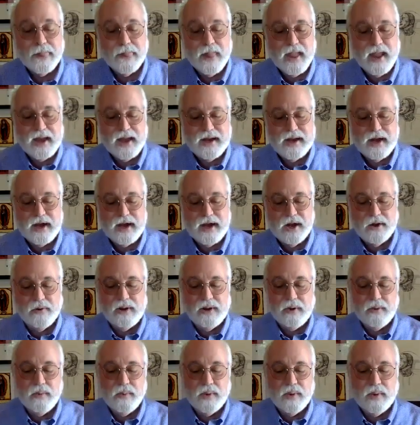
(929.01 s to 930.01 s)
at
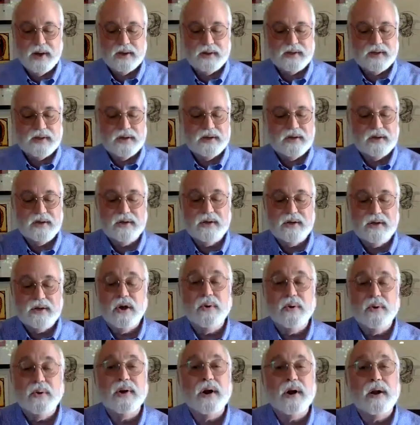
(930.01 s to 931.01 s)
hearing what it didn't
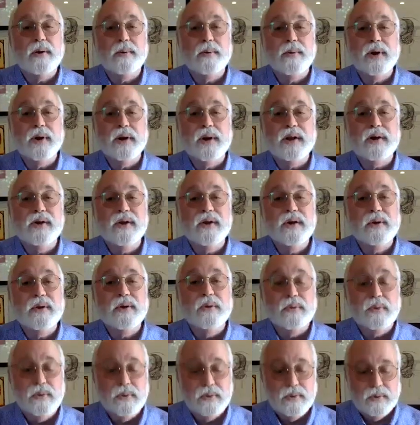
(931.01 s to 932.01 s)
know it already knew.